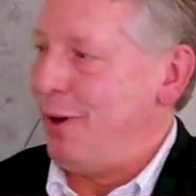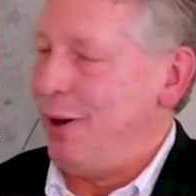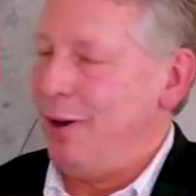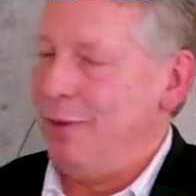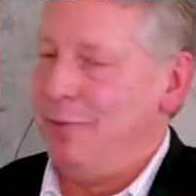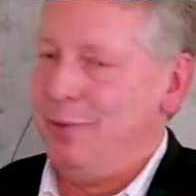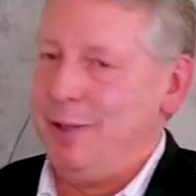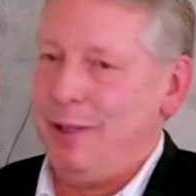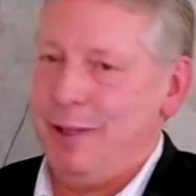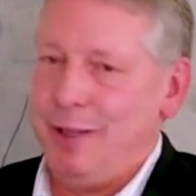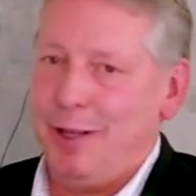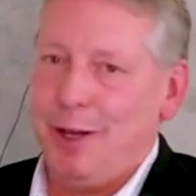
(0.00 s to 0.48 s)

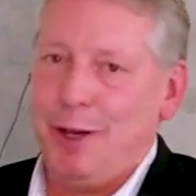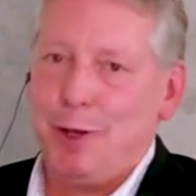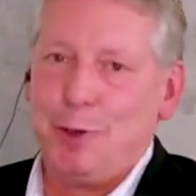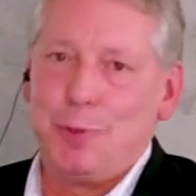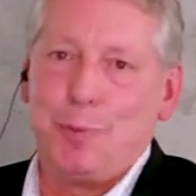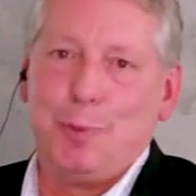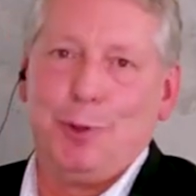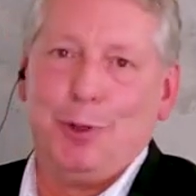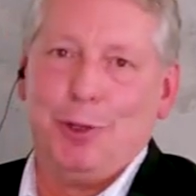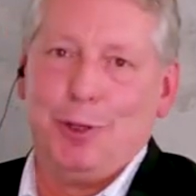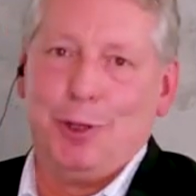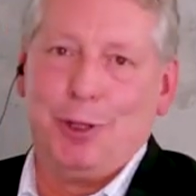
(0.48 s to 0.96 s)
involved in the
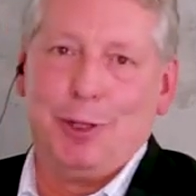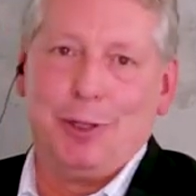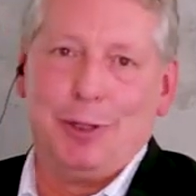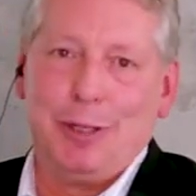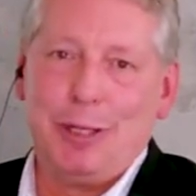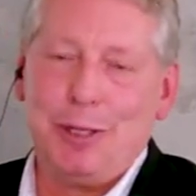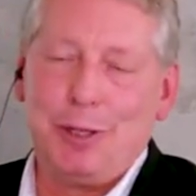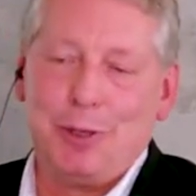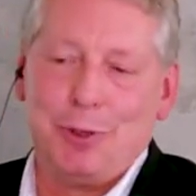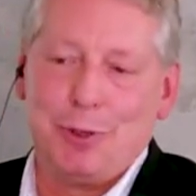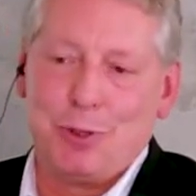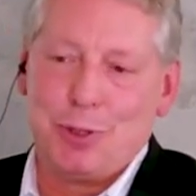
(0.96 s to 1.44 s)

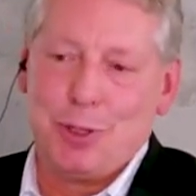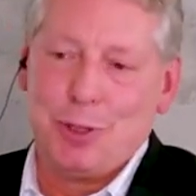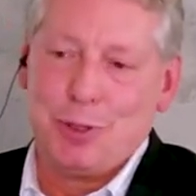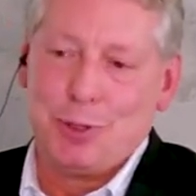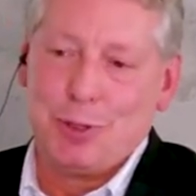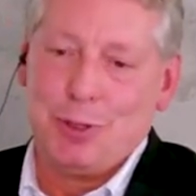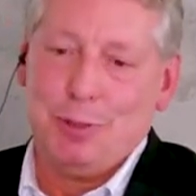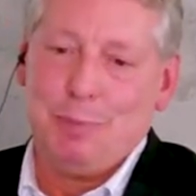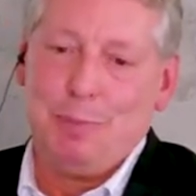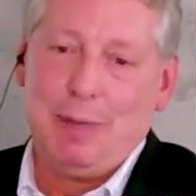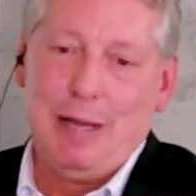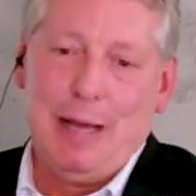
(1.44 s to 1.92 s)
entrepreneurial
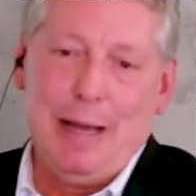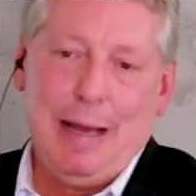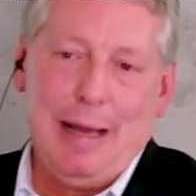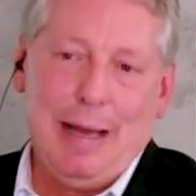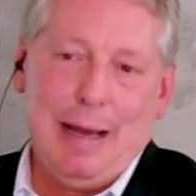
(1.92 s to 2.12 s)
ecosystem.